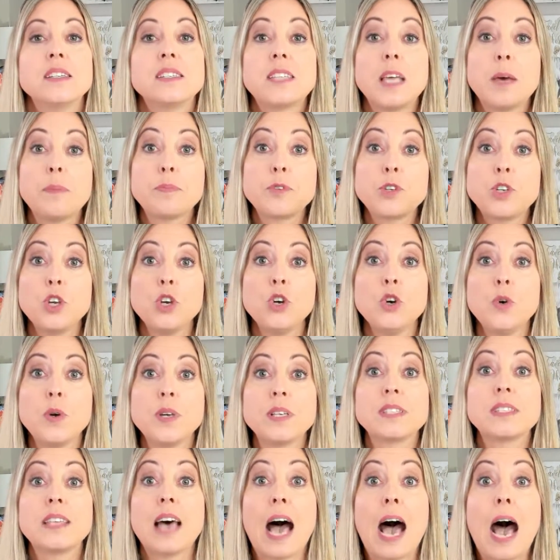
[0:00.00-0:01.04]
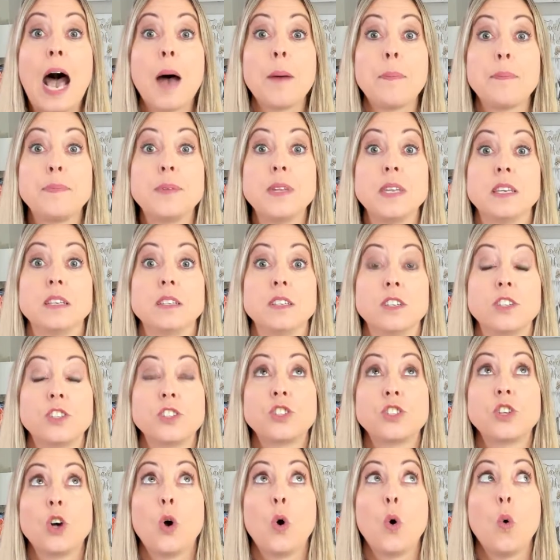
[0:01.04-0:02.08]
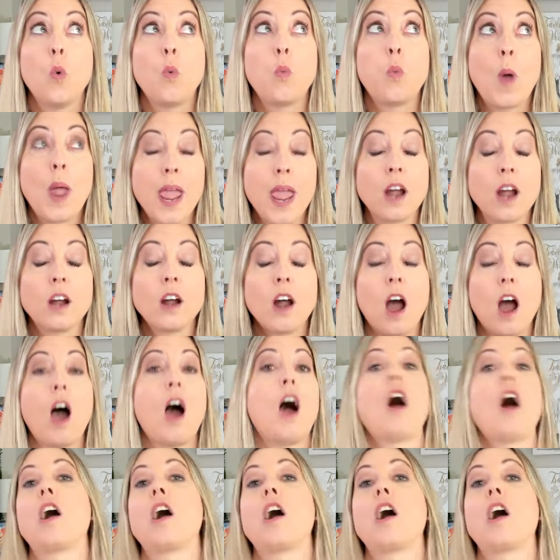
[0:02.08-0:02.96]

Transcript: Step 2 is the opt-in. So where